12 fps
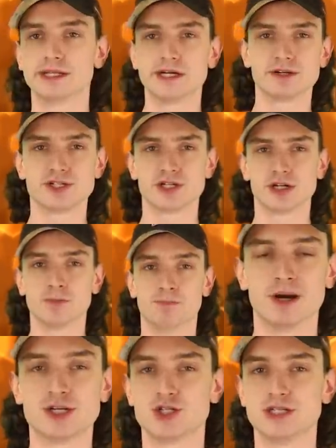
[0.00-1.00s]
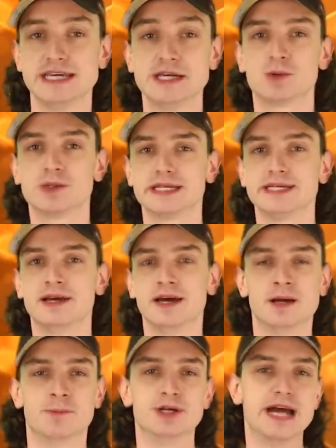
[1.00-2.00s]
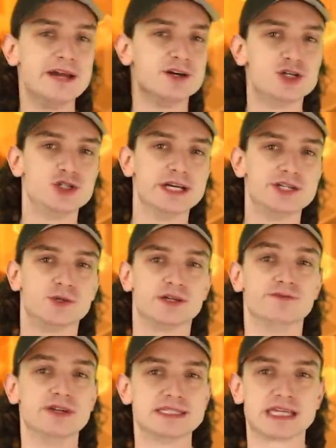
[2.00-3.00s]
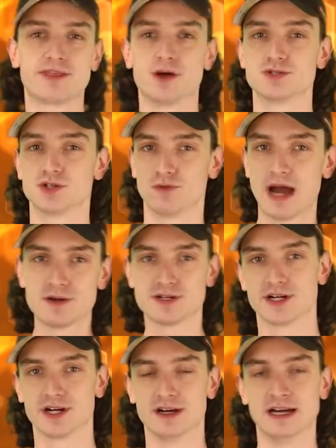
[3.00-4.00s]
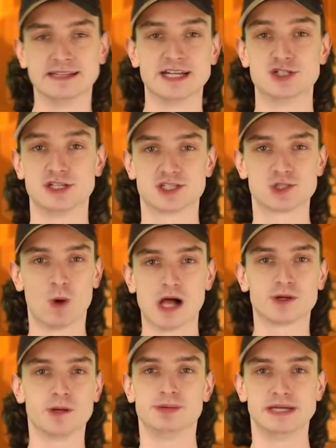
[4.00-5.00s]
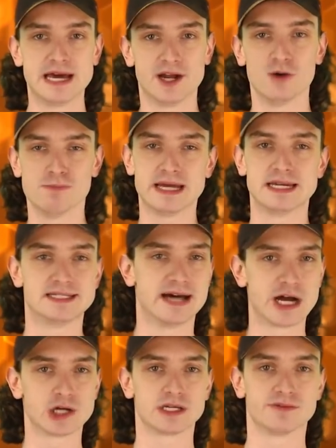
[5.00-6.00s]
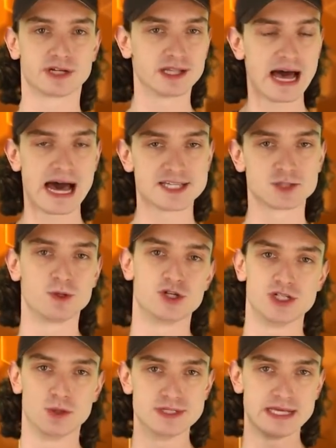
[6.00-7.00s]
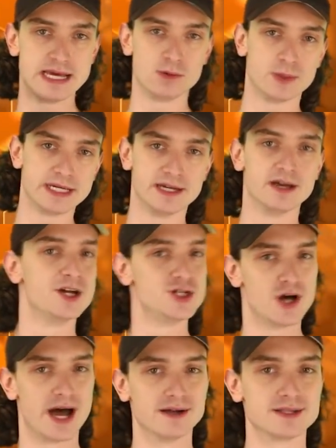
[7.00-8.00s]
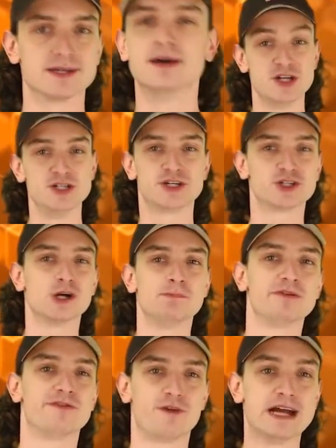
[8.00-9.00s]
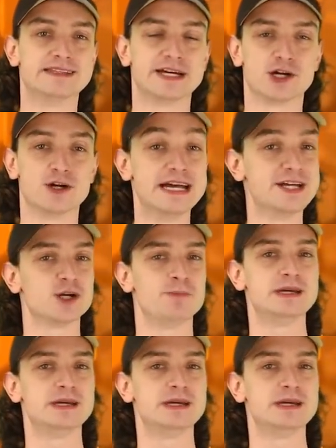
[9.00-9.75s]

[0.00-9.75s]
literature, but she equally put energy into convincing those around her that she'd swallowed a piano made entirely of glass when she was a wee child. She grew up afraid that her inner